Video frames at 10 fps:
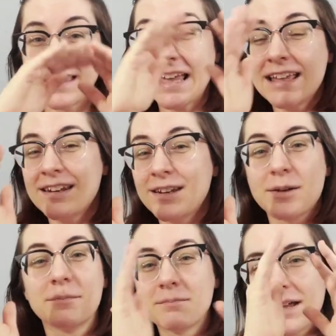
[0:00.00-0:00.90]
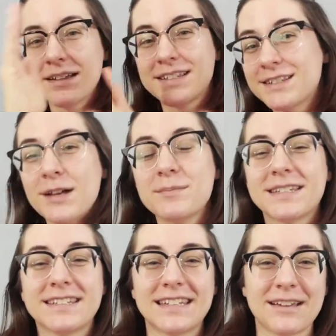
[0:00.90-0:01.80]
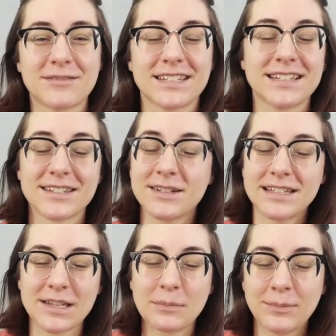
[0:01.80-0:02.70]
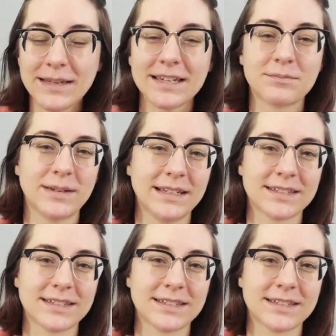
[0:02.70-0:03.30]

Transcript: ten sub-steps. It's a, it's a big, big